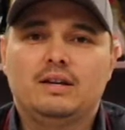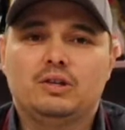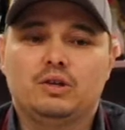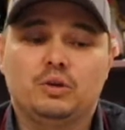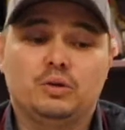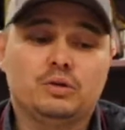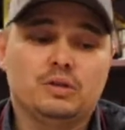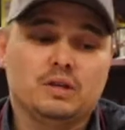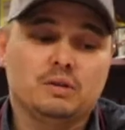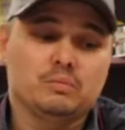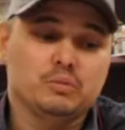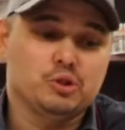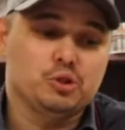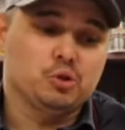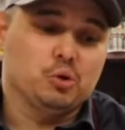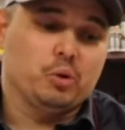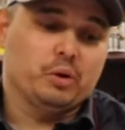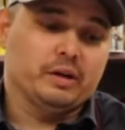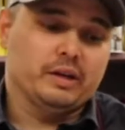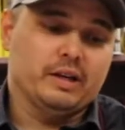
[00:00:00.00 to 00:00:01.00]
using
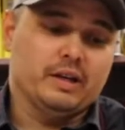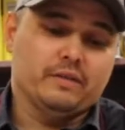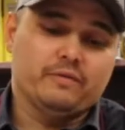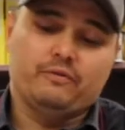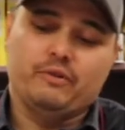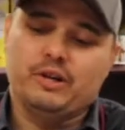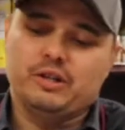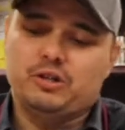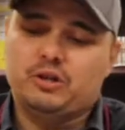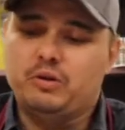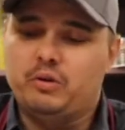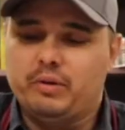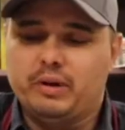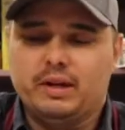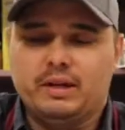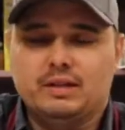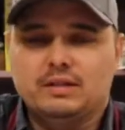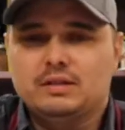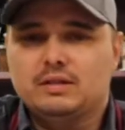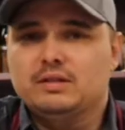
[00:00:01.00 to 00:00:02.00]
majority of fresh
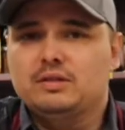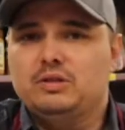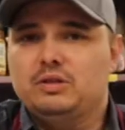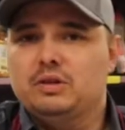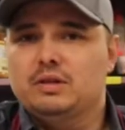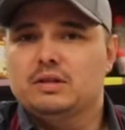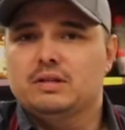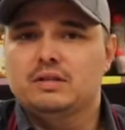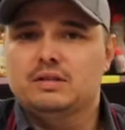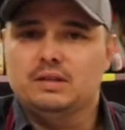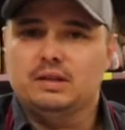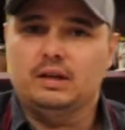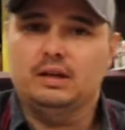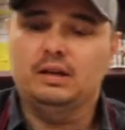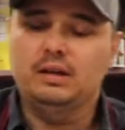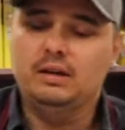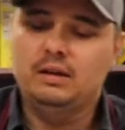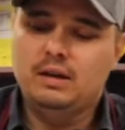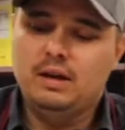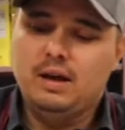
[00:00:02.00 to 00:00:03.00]
ingredients, as you can
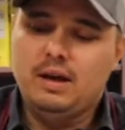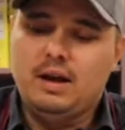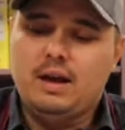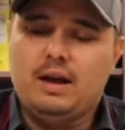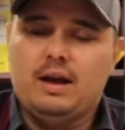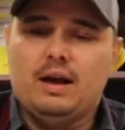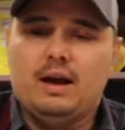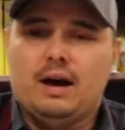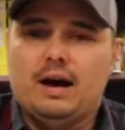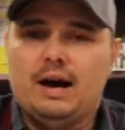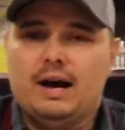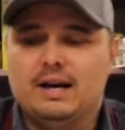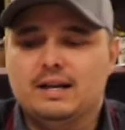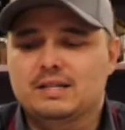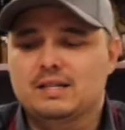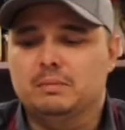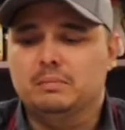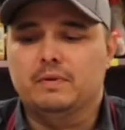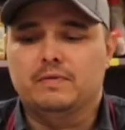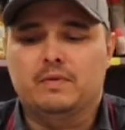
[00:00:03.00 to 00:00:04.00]
see.
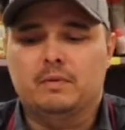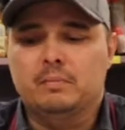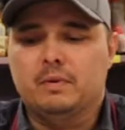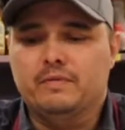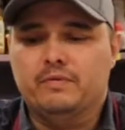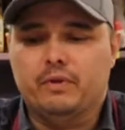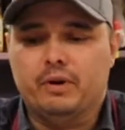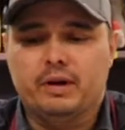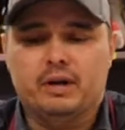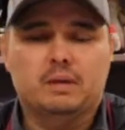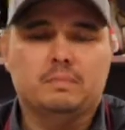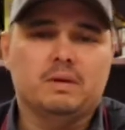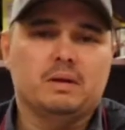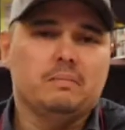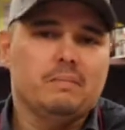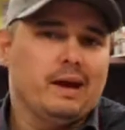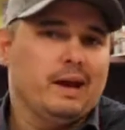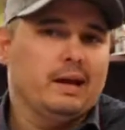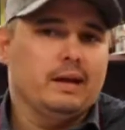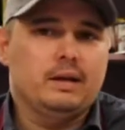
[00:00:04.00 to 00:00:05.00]
Some of them have already
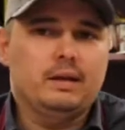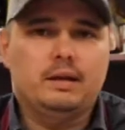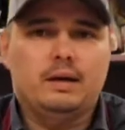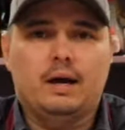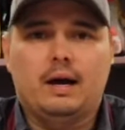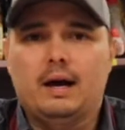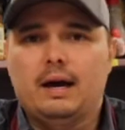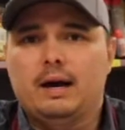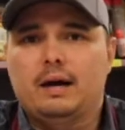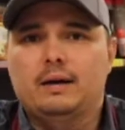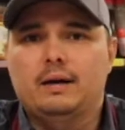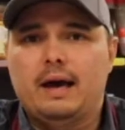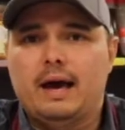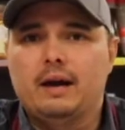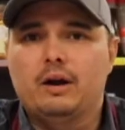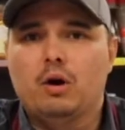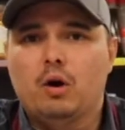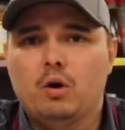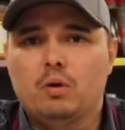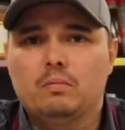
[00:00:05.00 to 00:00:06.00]
been made
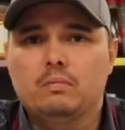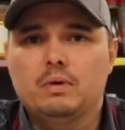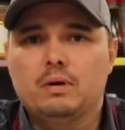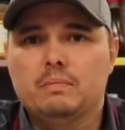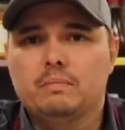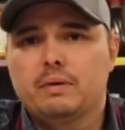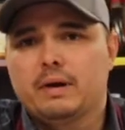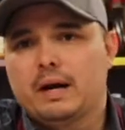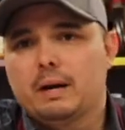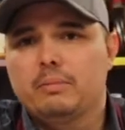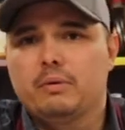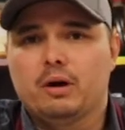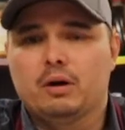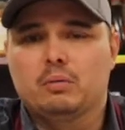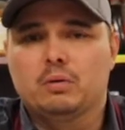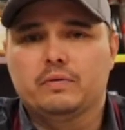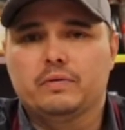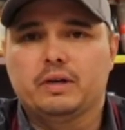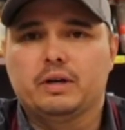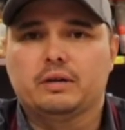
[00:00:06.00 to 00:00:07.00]
at home, but I brought
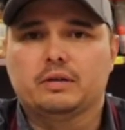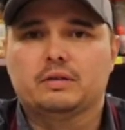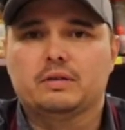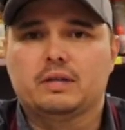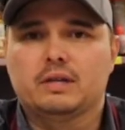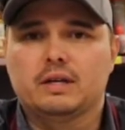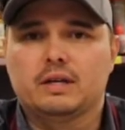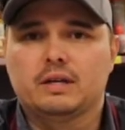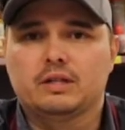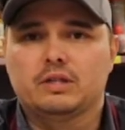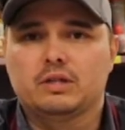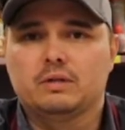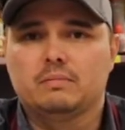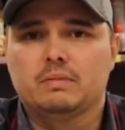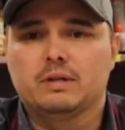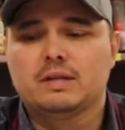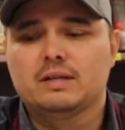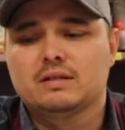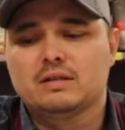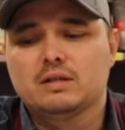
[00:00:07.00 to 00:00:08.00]
them over here to the kitchen
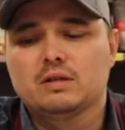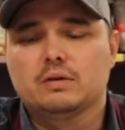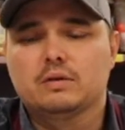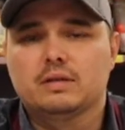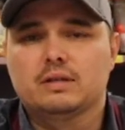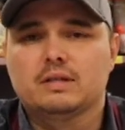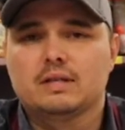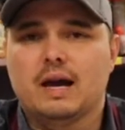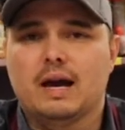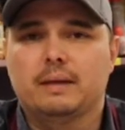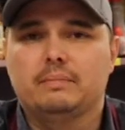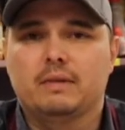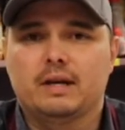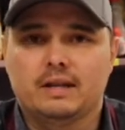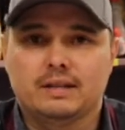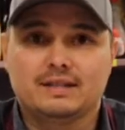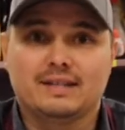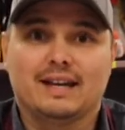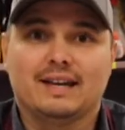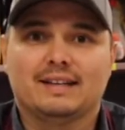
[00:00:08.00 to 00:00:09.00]
because you know the time that
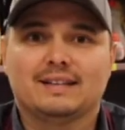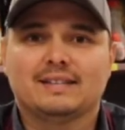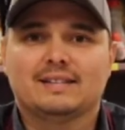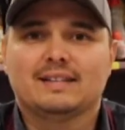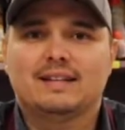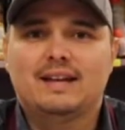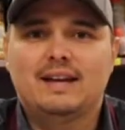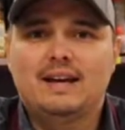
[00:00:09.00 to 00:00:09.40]
it takes.